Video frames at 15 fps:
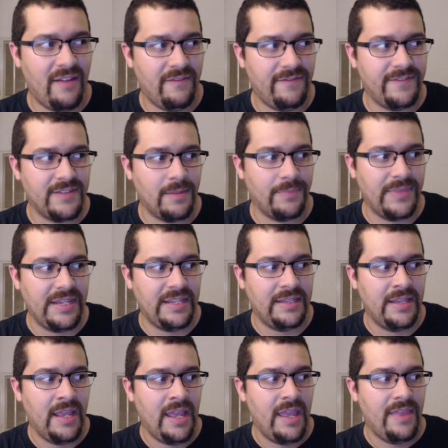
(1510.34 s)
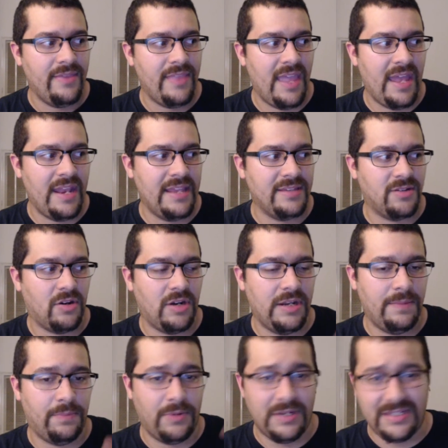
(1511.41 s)
something that is already
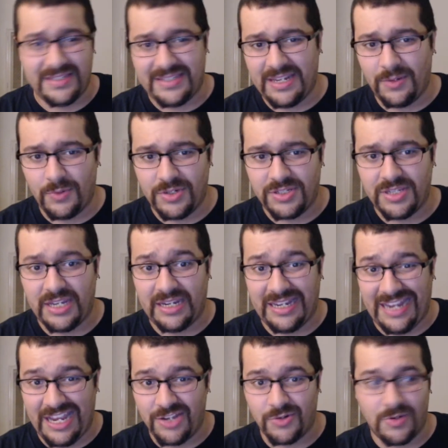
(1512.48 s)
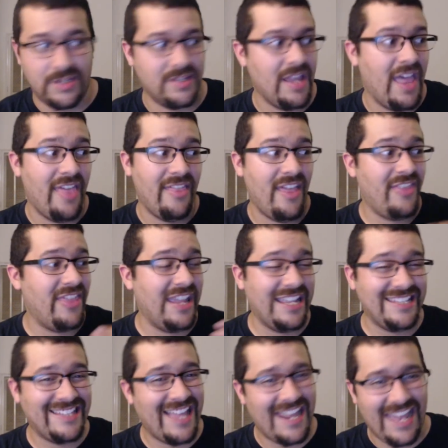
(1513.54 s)
pre-distinguished, like an entrance, that thing
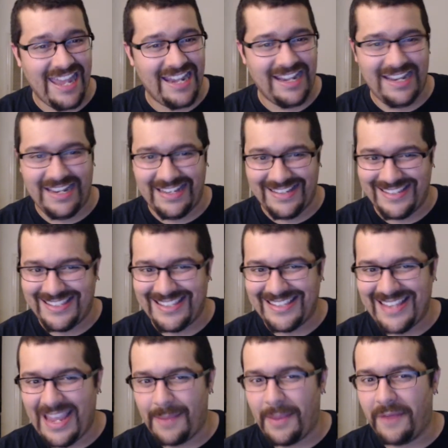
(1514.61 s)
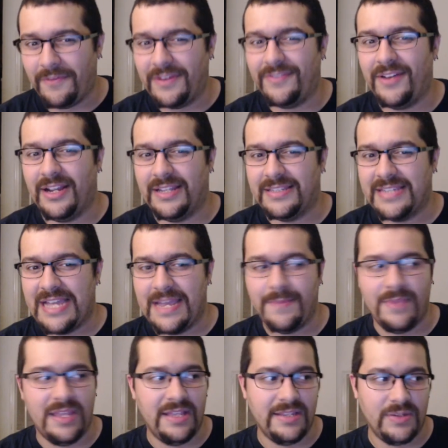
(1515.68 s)
is not edited. It is the same every fucking time.
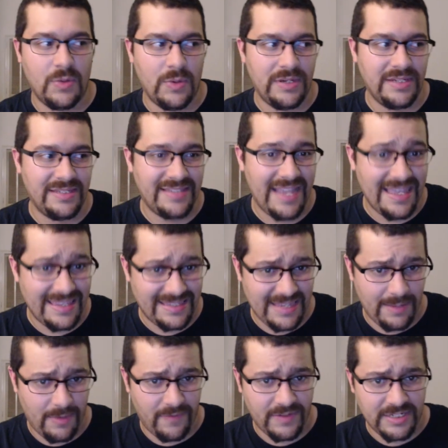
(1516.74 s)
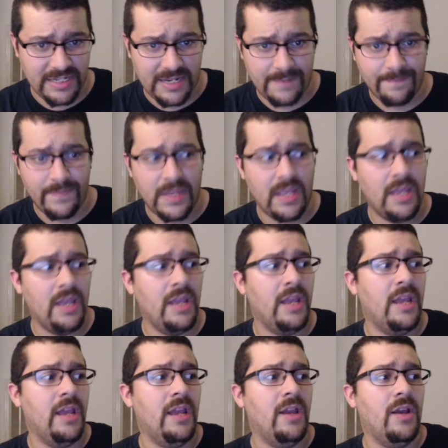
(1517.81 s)
It is going to stay the same every time.
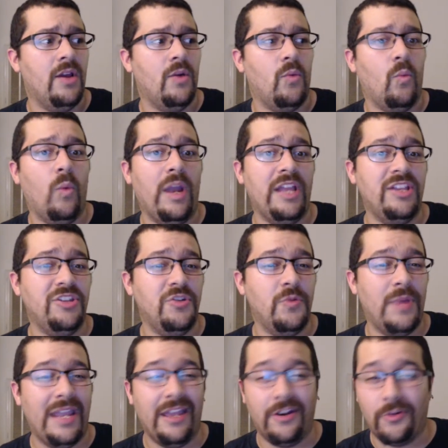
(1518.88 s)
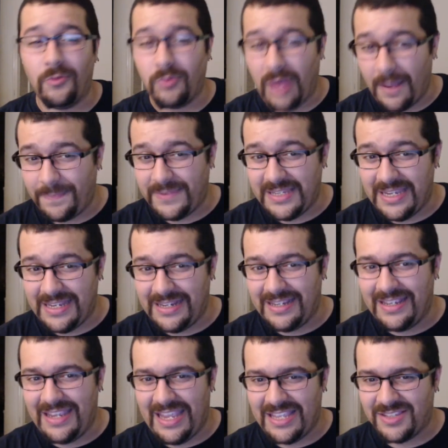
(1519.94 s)
When you interrupt it,
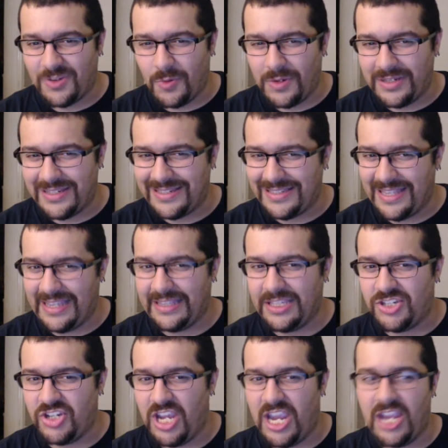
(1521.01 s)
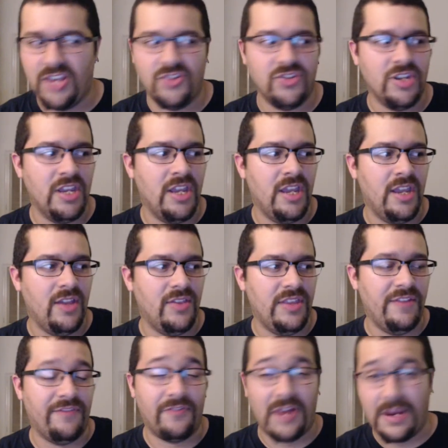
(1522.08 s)
it's going to slightly change. The
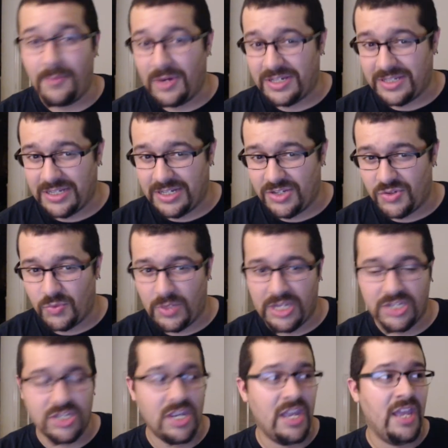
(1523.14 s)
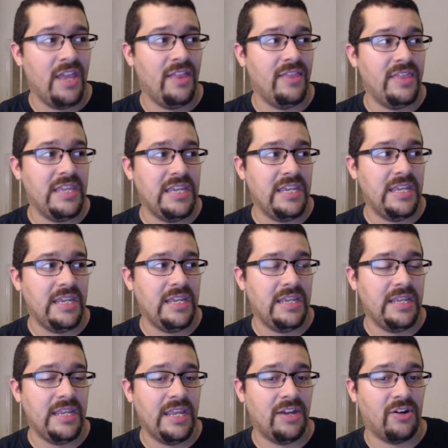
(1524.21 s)
frame rate's going to switch.
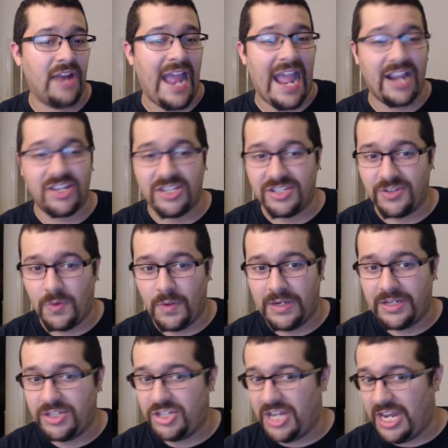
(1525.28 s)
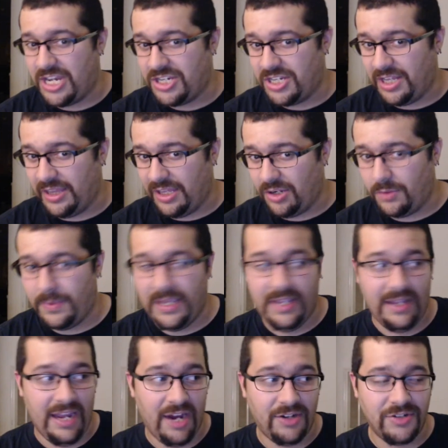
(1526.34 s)
The interaction is going to change it a little bit.
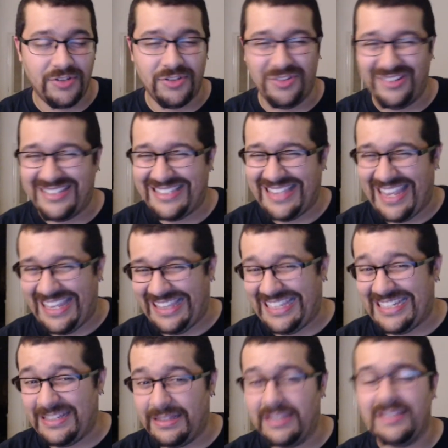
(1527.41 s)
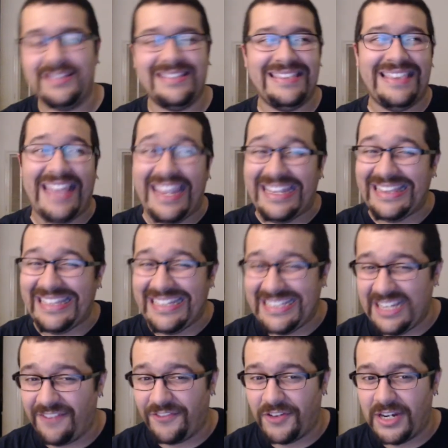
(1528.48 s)
Characters look slightly
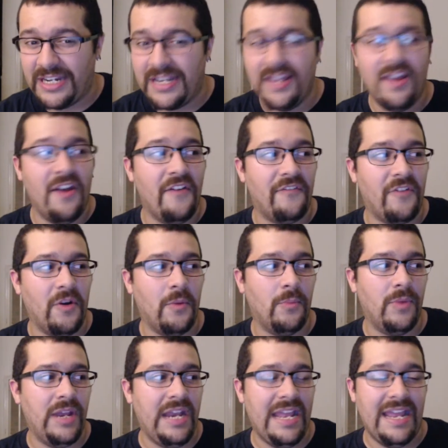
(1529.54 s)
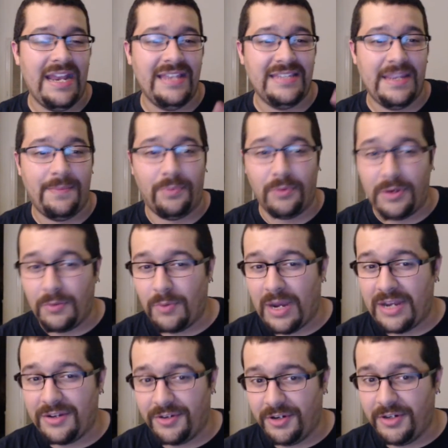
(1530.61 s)
different from when it is a
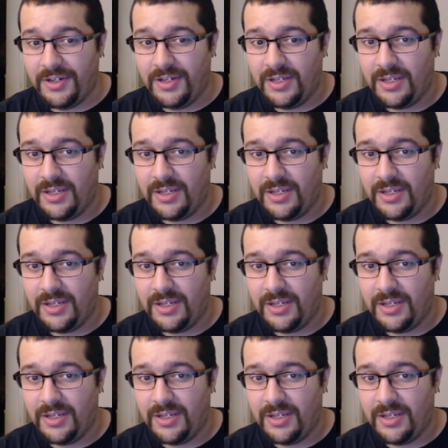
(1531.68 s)
pre-rendered